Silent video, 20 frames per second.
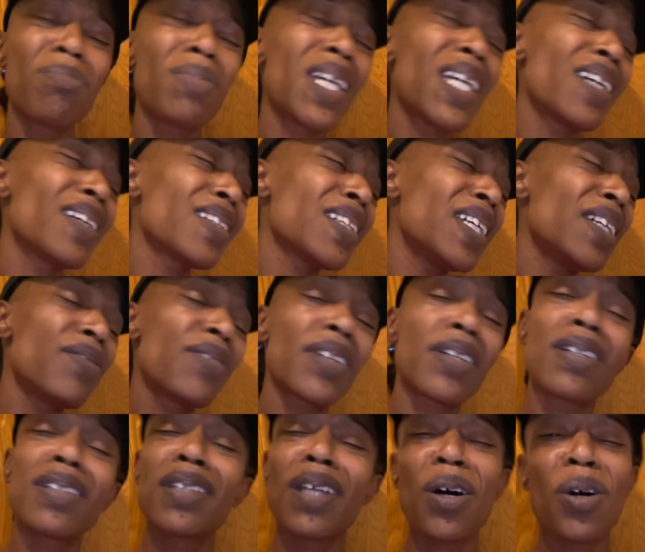Man, leave
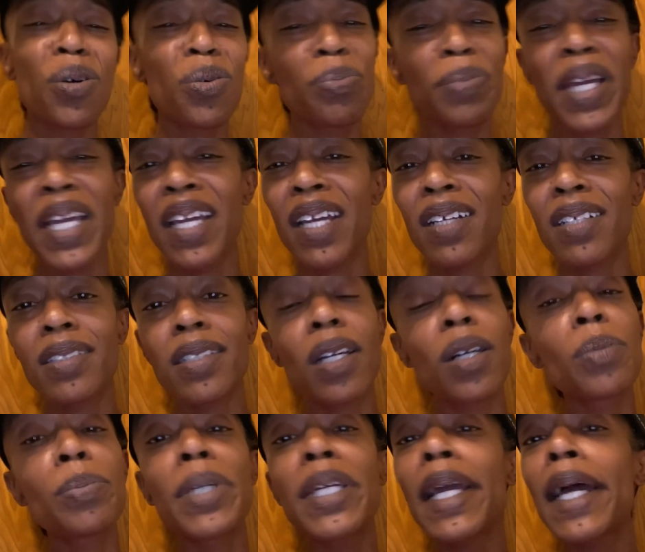her alone, man.
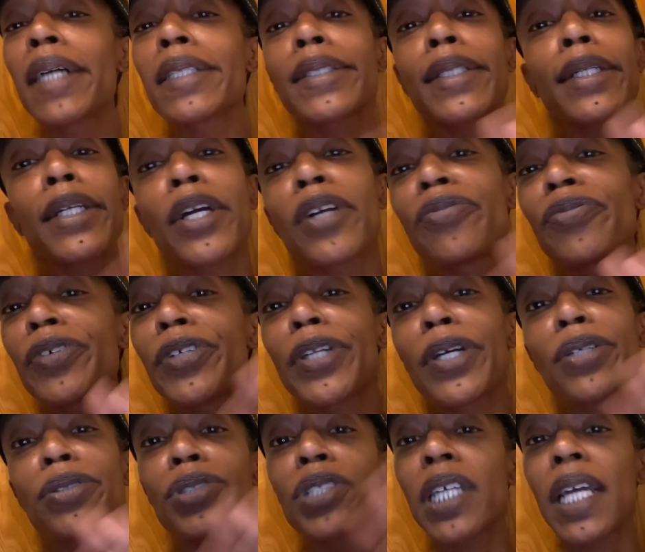Don't be asking her for
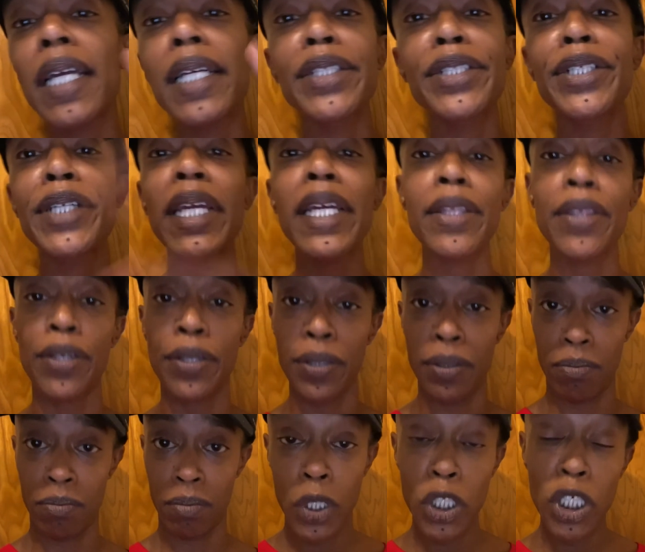no change
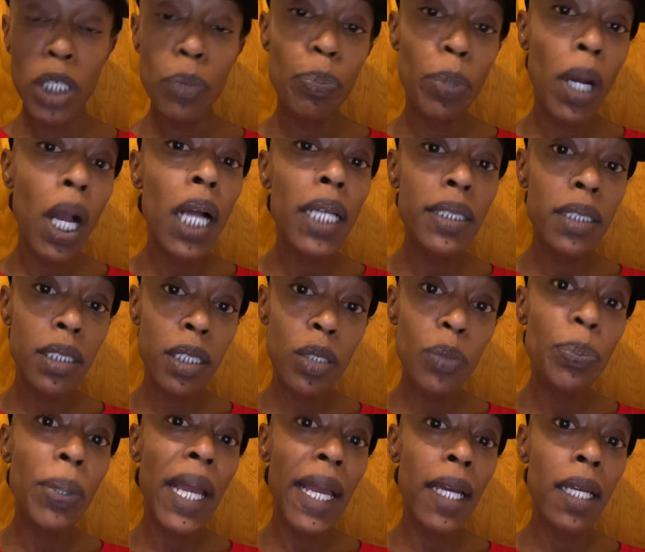neither. She probably
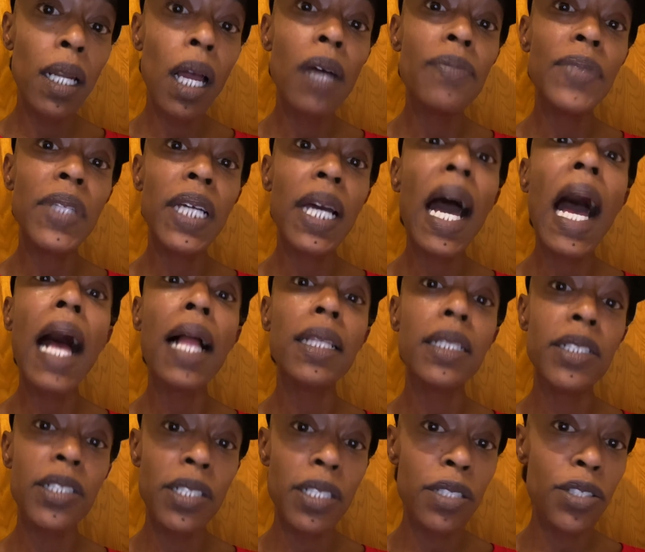still paying off the
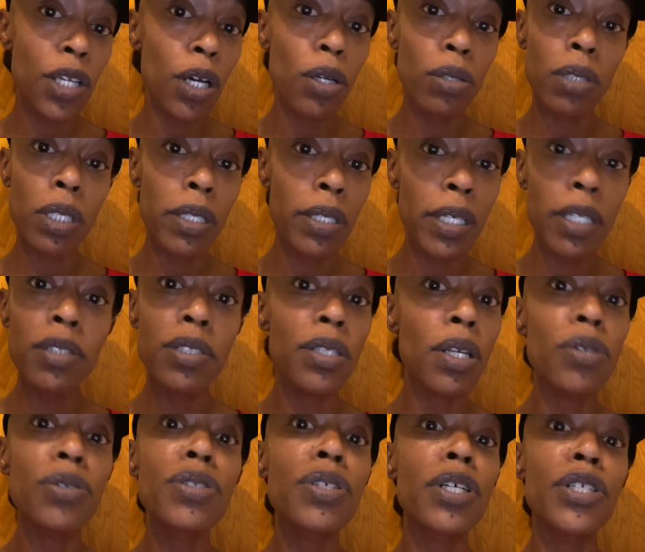college that told her there's
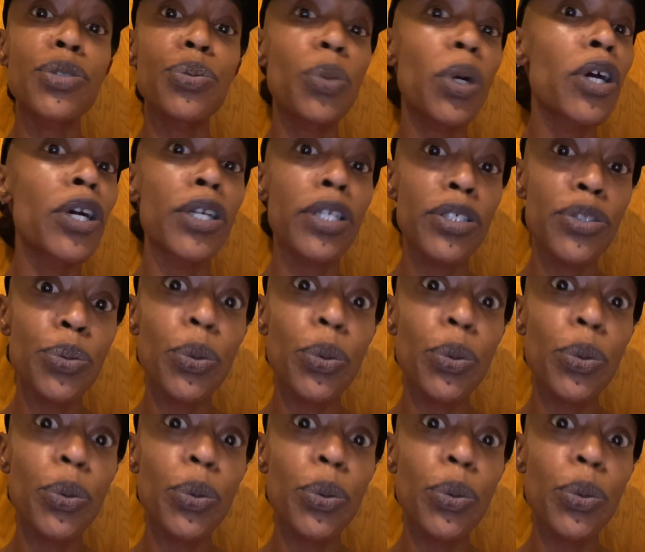no such word as